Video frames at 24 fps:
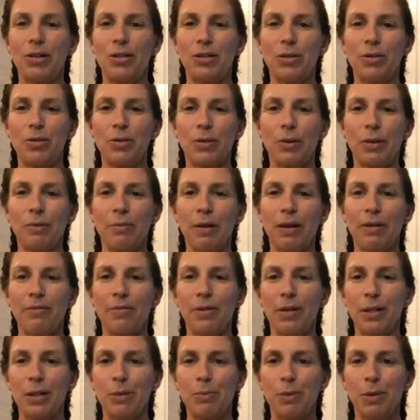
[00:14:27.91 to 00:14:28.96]
So join my
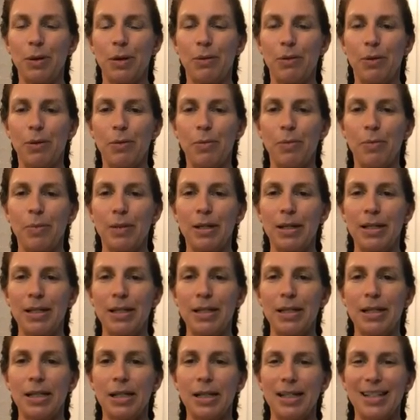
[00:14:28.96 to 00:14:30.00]
Facebook group.
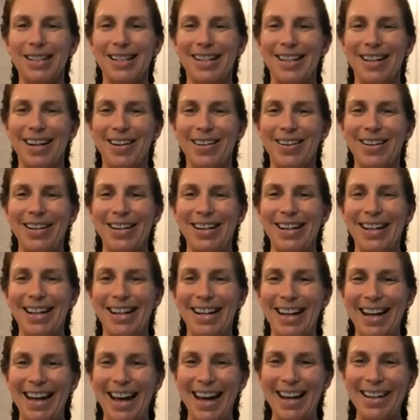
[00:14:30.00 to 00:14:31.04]
It's Sara
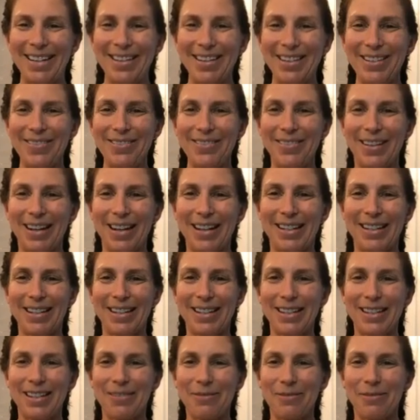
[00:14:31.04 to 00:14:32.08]
and her
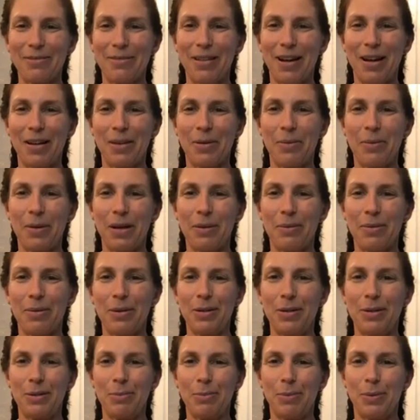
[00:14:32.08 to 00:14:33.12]
friends ran away with
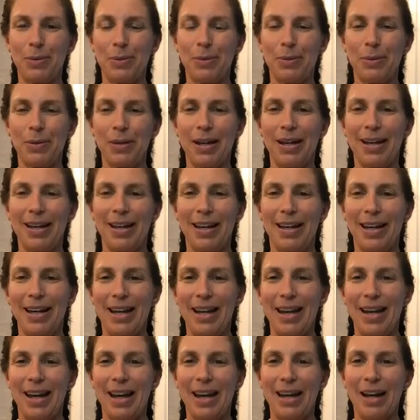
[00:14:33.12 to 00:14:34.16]
a spoon.
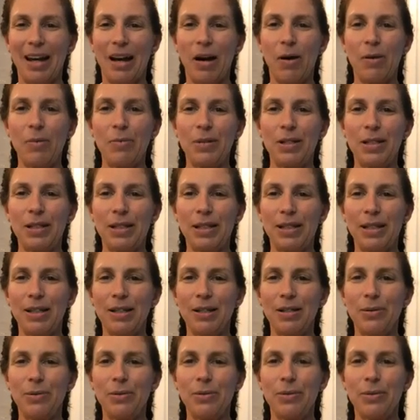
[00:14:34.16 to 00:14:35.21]
And I hope to see
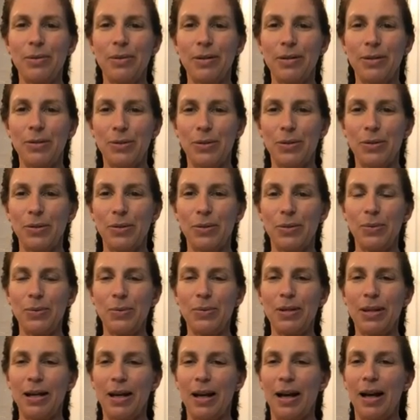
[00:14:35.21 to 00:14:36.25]
you
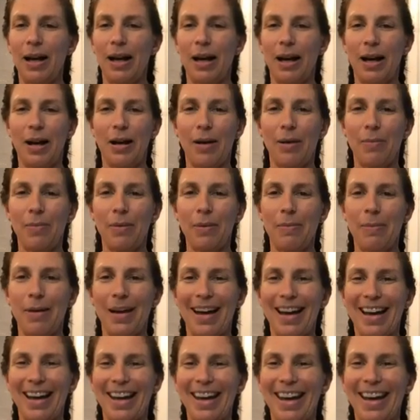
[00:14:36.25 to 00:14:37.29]
soon. I'll be
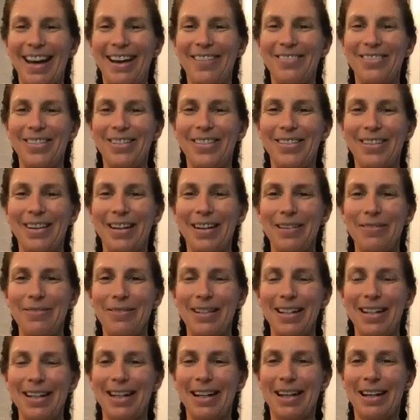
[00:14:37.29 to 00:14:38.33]
back. Have a great
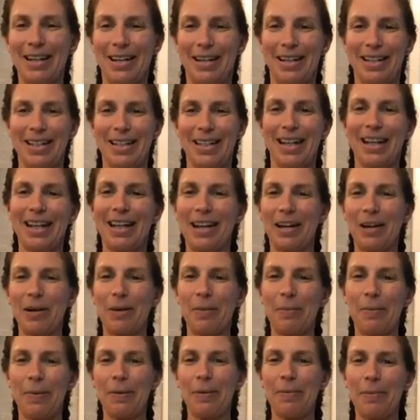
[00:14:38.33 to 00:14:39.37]
week. Take
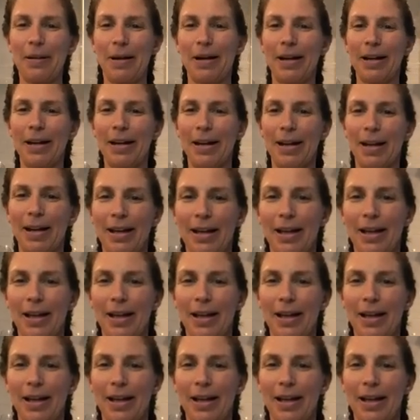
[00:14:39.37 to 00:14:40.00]
care. Bye-bye.